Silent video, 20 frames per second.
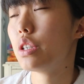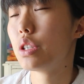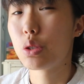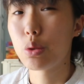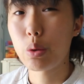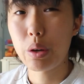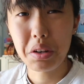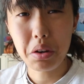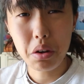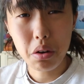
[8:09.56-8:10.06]

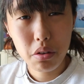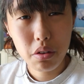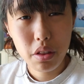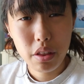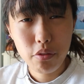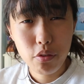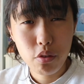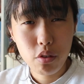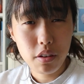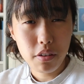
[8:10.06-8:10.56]
So I know
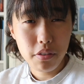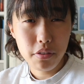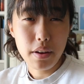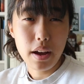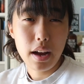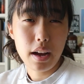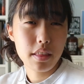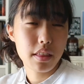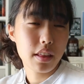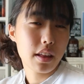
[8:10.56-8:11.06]
for a
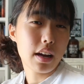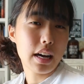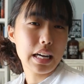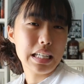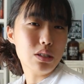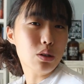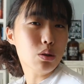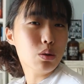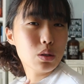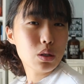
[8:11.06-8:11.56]
fact that I
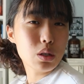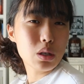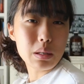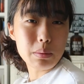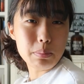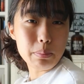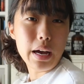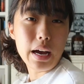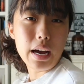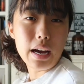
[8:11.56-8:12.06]
don't
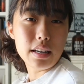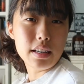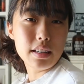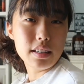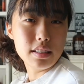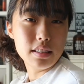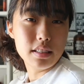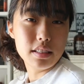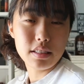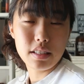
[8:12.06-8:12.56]
look bad
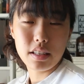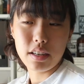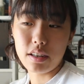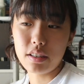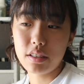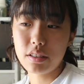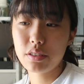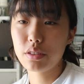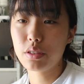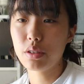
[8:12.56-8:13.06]
in this
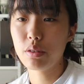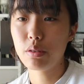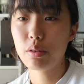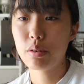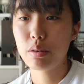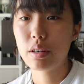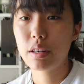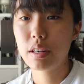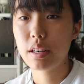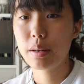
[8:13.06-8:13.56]
hair,
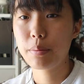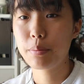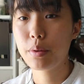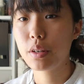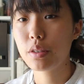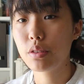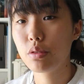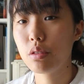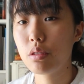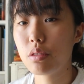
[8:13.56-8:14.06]
so I'm
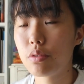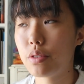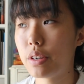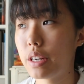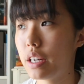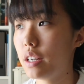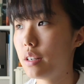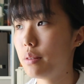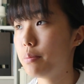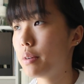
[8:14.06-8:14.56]
not too
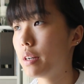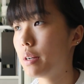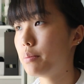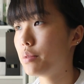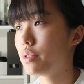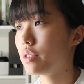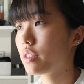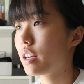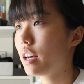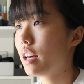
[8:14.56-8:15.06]
afraid, but I'm
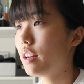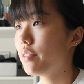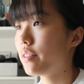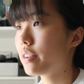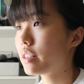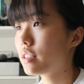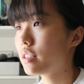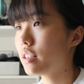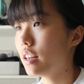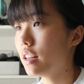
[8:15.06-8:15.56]
just kind of
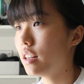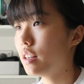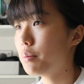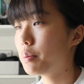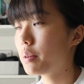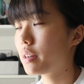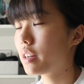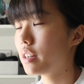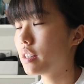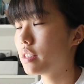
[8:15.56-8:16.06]
excited
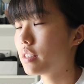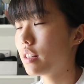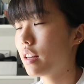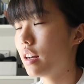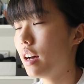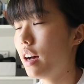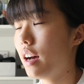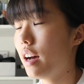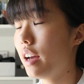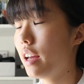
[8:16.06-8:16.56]
because
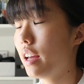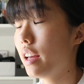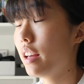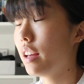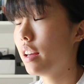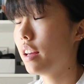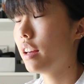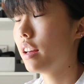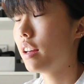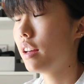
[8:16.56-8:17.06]

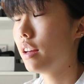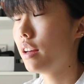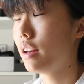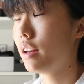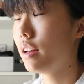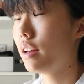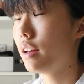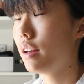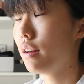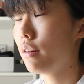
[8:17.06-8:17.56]
I've
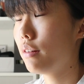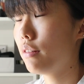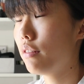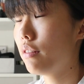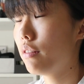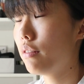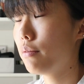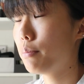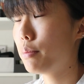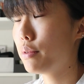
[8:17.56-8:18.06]

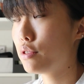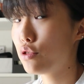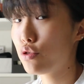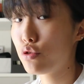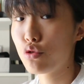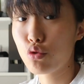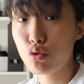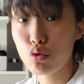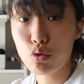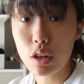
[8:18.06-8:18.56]
been
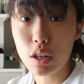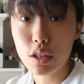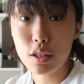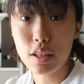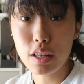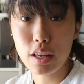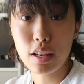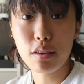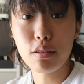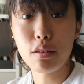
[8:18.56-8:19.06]

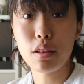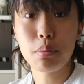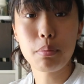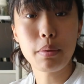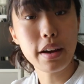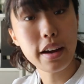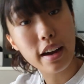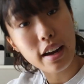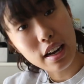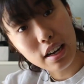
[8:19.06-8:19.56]
struggling with
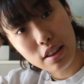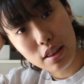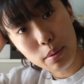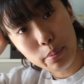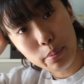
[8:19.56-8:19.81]
my hair